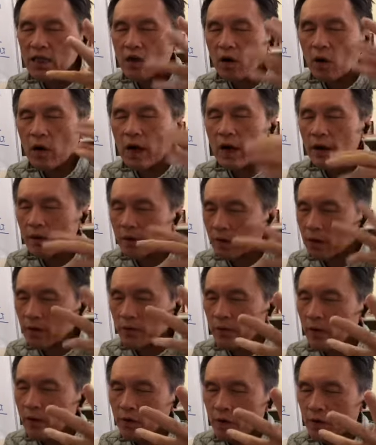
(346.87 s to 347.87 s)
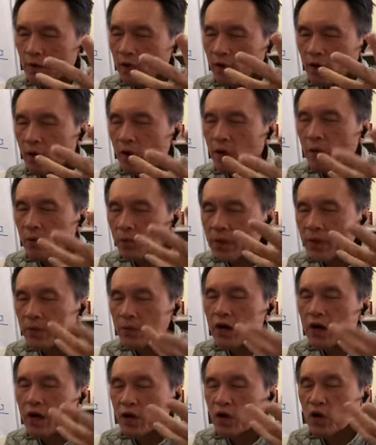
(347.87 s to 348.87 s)
or
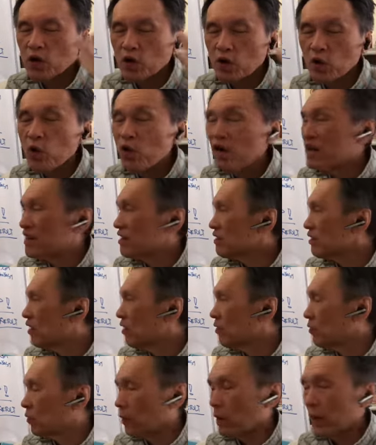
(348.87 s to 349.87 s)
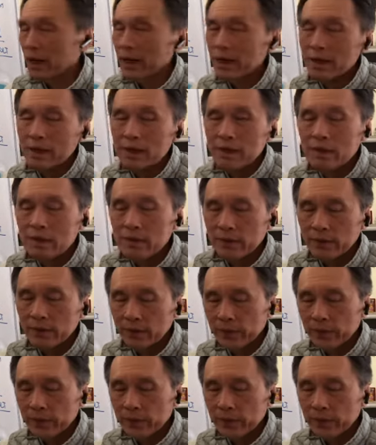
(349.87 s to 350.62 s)
people are clueless on what it is,